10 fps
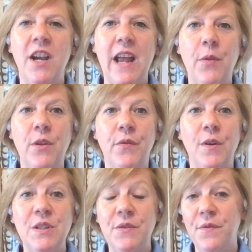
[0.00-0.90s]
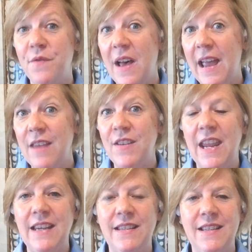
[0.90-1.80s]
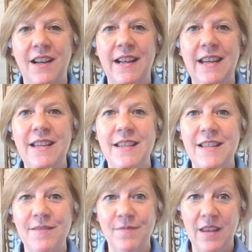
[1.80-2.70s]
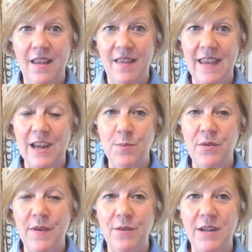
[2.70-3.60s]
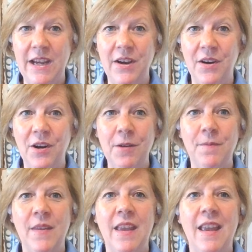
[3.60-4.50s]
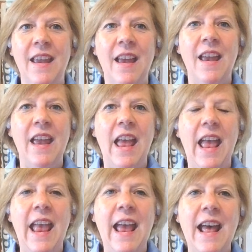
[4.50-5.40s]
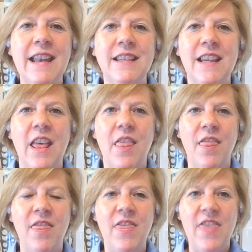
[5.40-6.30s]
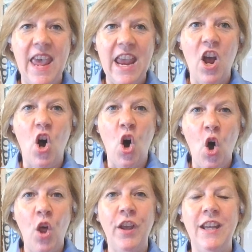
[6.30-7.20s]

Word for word: check out the first 5 case studies. They can be found here, and they all